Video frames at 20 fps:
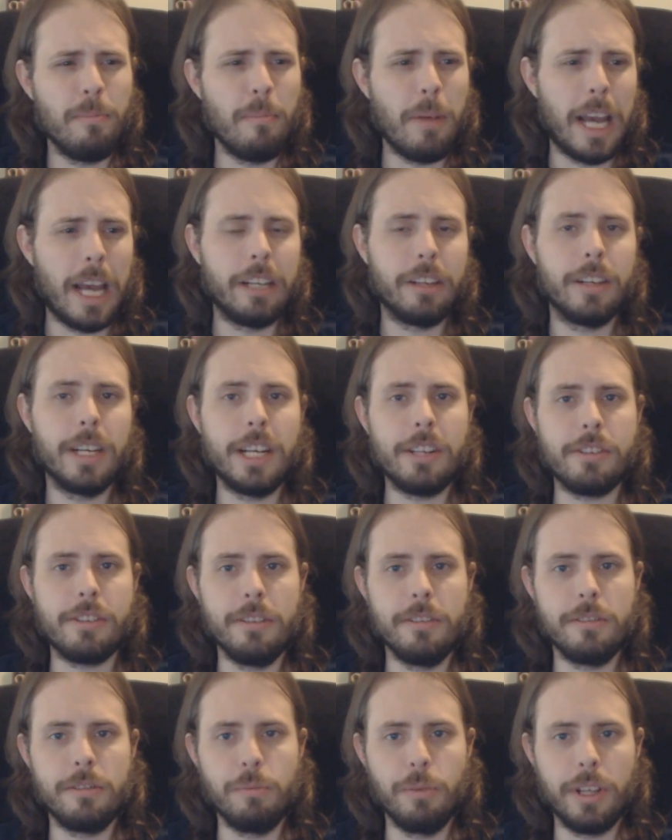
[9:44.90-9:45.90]
minor
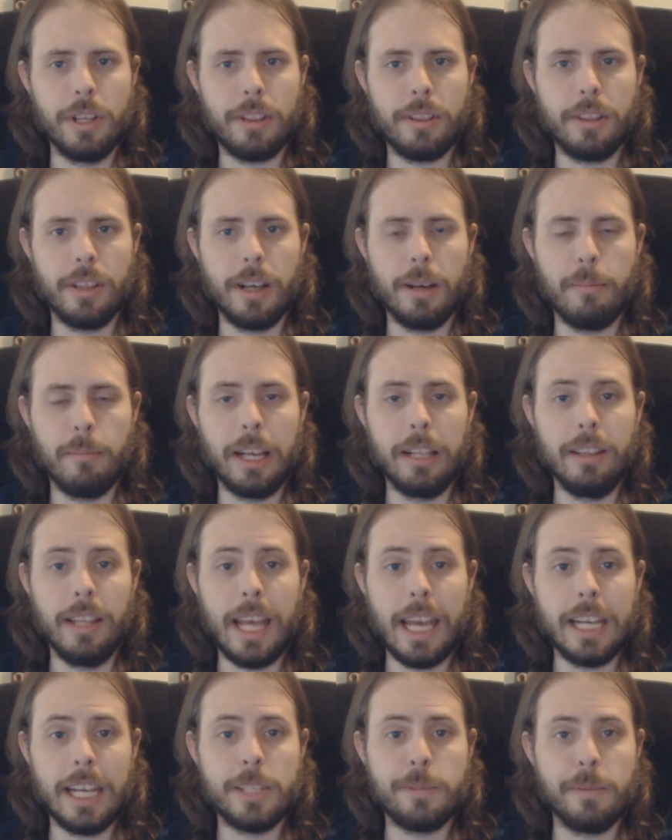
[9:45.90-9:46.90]
issues with my
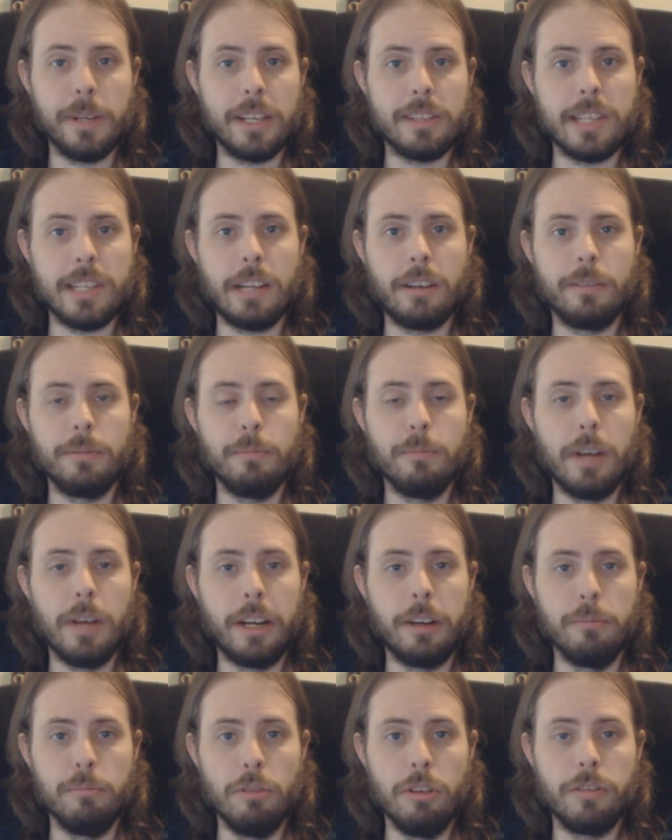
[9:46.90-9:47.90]
legs because I
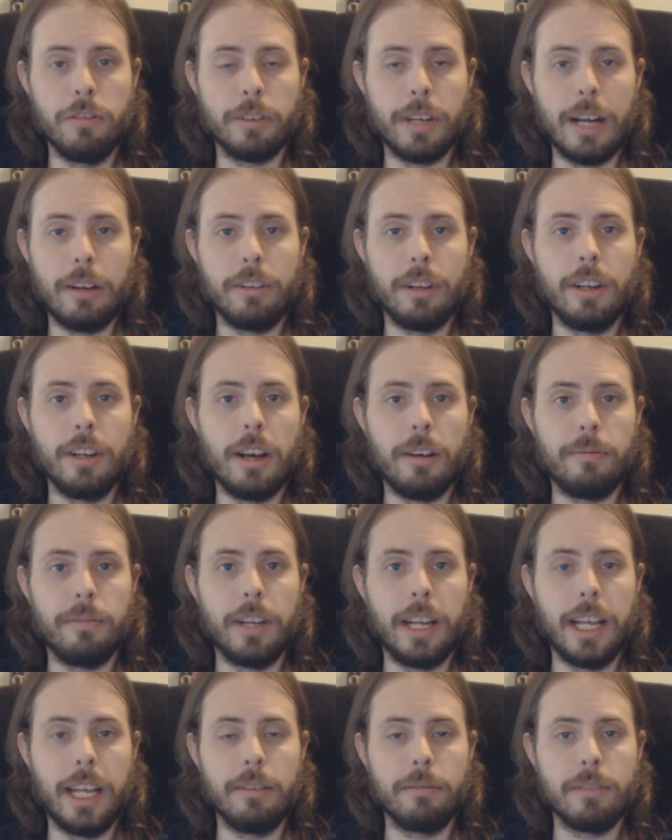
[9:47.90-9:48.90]
don't move around enough,
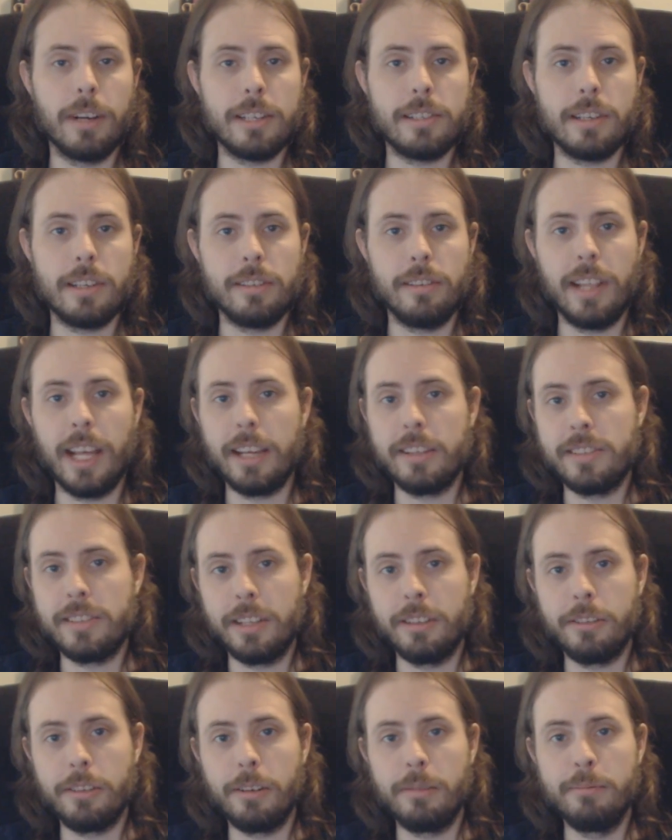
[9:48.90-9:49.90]
and I have restless leg
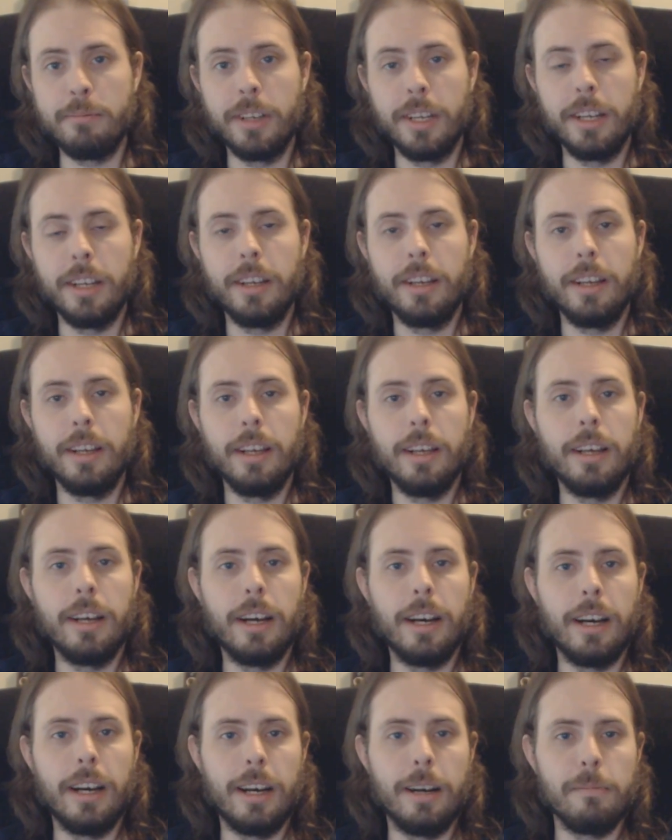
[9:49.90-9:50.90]
syndrome.
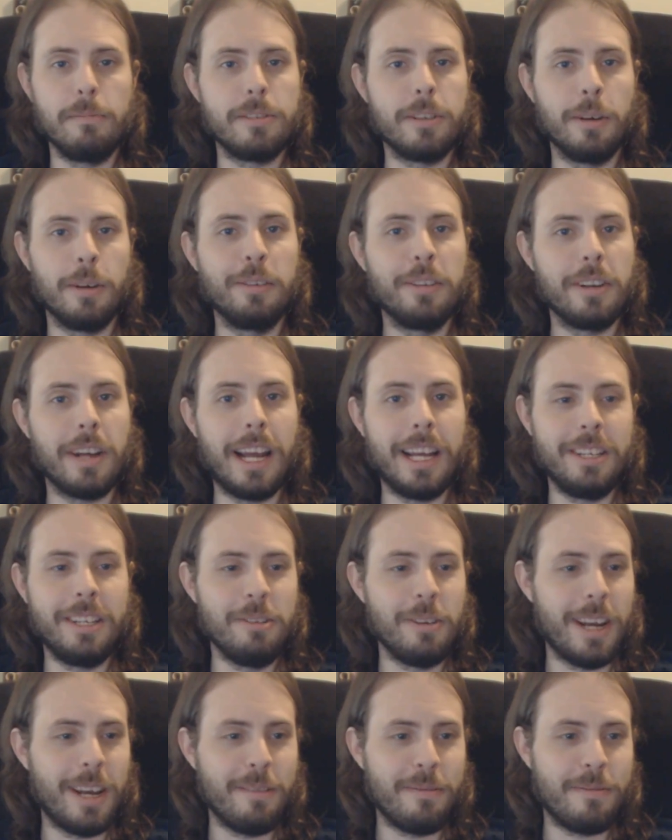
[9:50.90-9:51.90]
So I
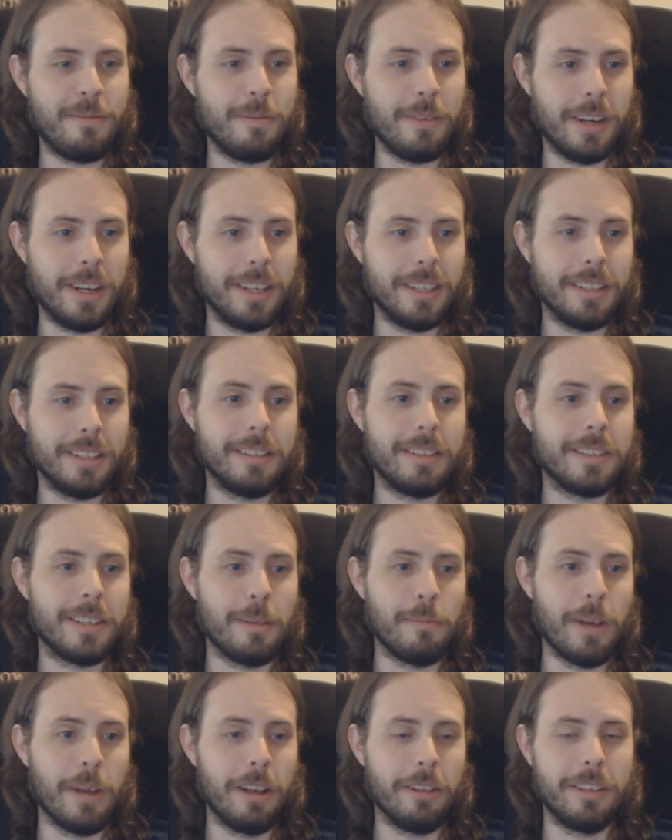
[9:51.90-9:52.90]
do have
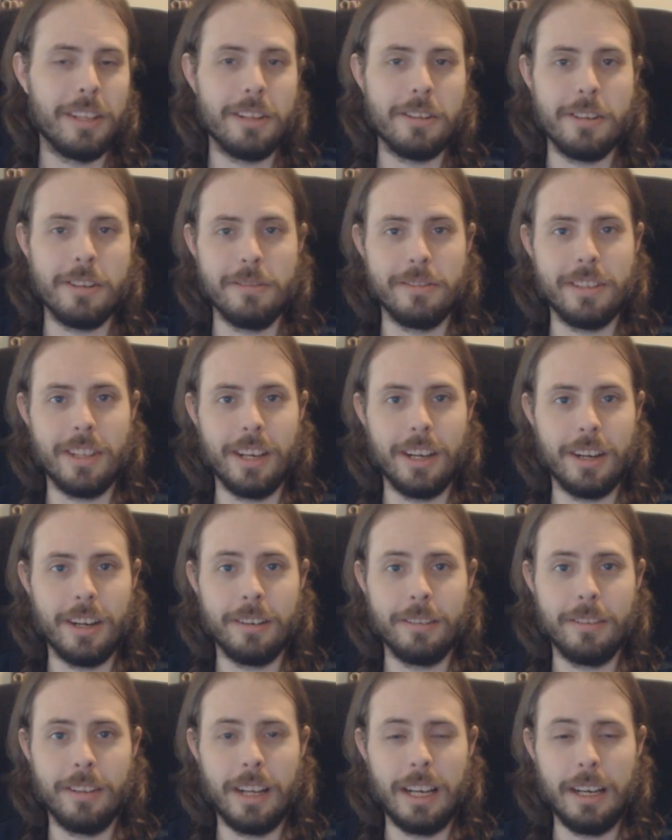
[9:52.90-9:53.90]
some health issues
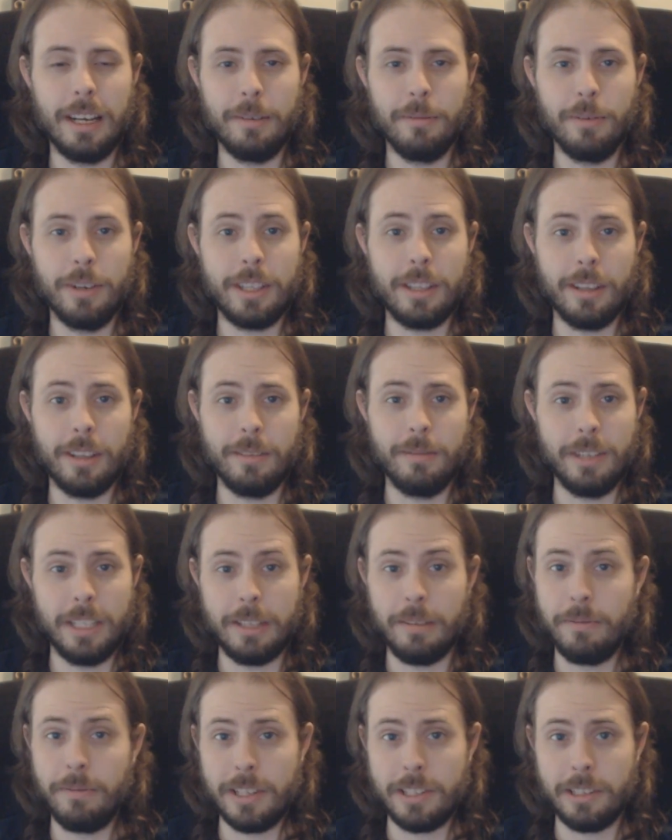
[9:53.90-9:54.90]
there with
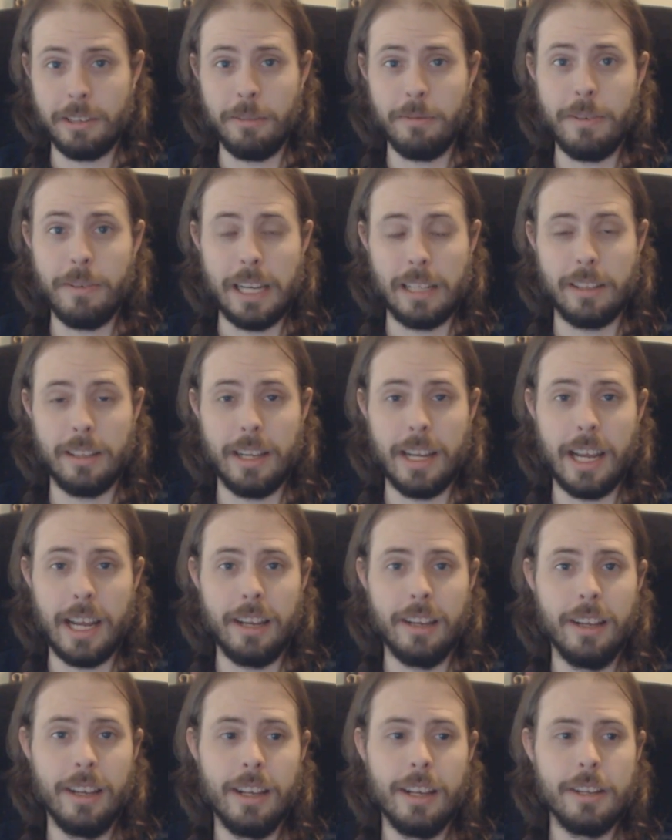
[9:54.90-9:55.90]
the physical fact that
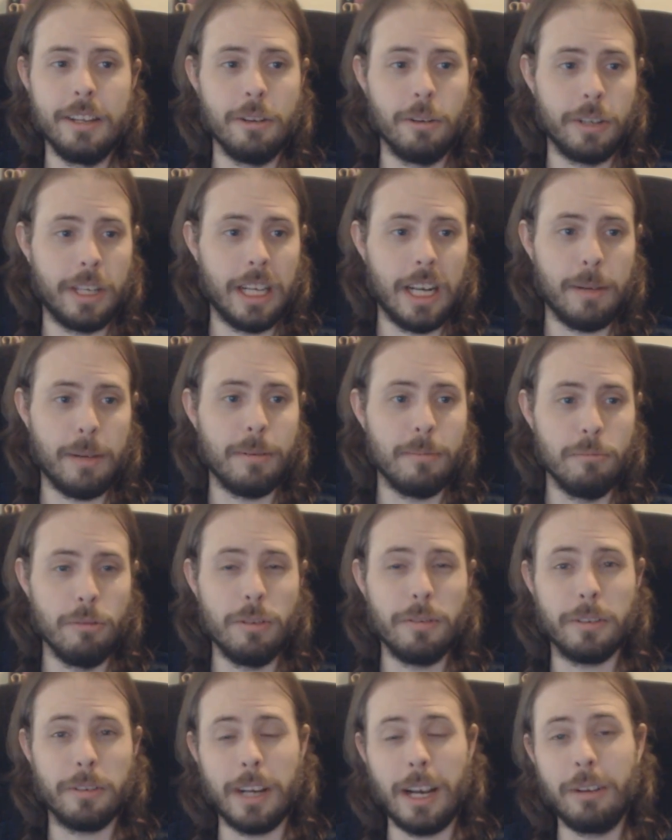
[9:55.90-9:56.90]
I don't get up and
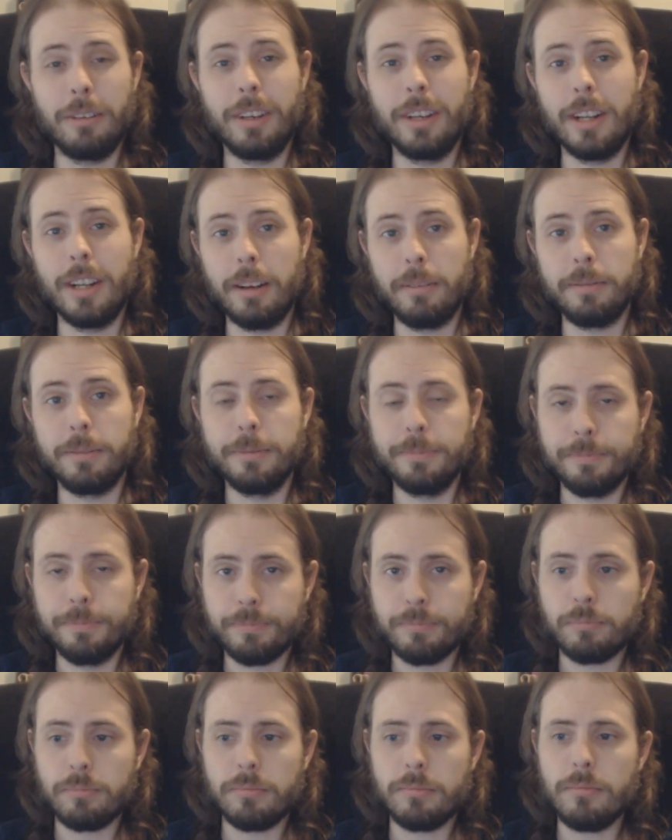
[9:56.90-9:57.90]
move around enough.
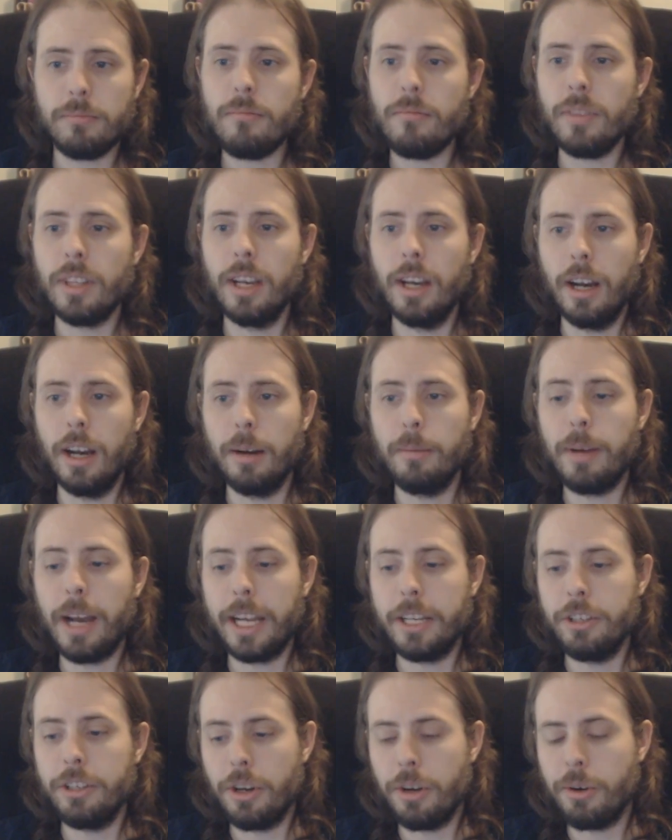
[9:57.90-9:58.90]

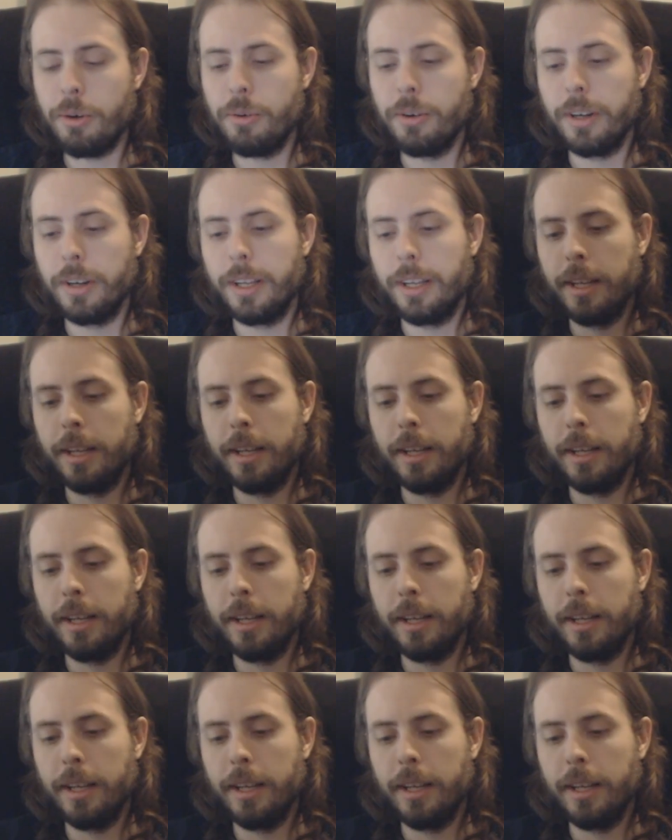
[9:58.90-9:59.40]
I know